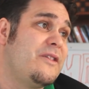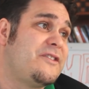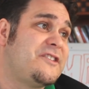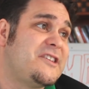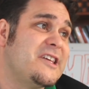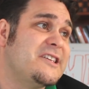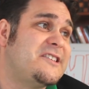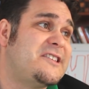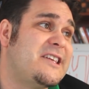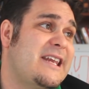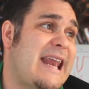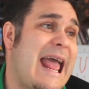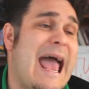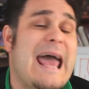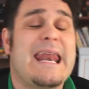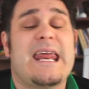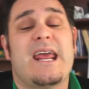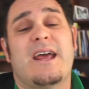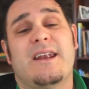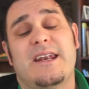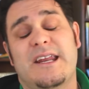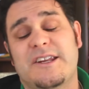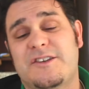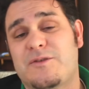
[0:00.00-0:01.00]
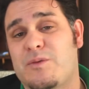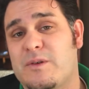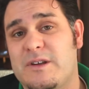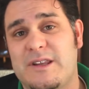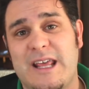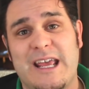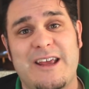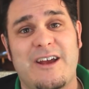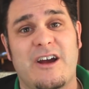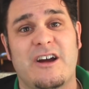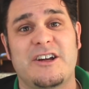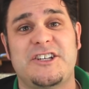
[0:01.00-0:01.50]
Cincinnati on this
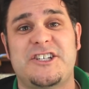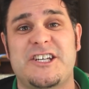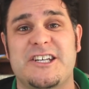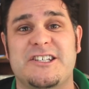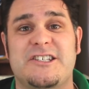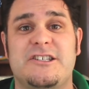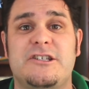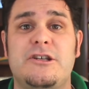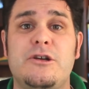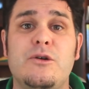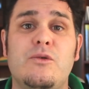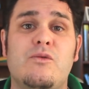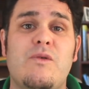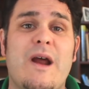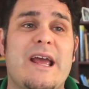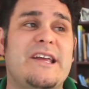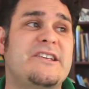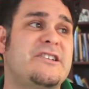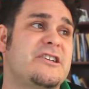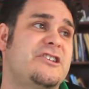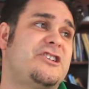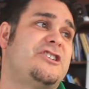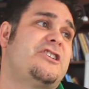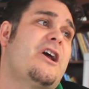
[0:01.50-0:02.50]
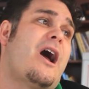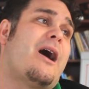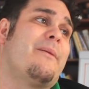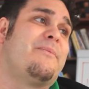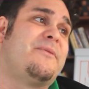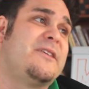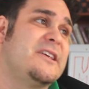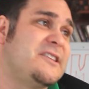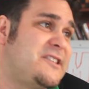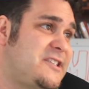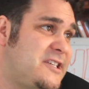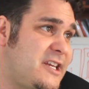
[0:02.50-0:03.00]
one. They are just too razor
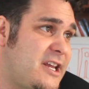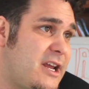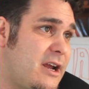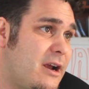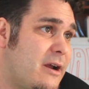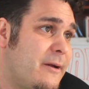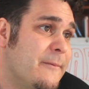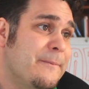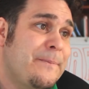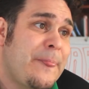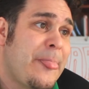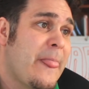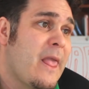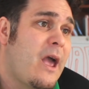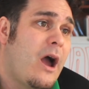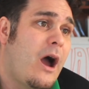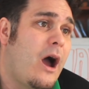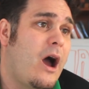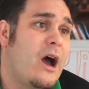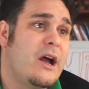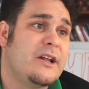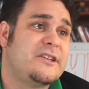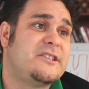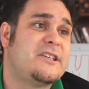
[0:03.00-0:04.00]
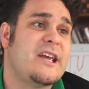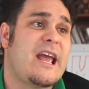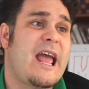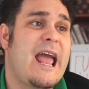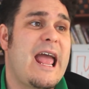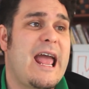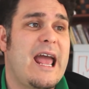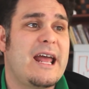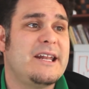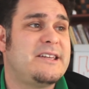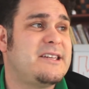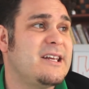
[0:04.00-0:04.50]
sharp this year
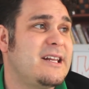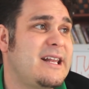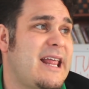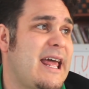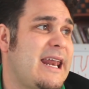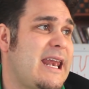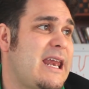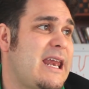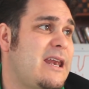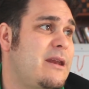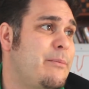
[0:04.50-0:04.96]
to let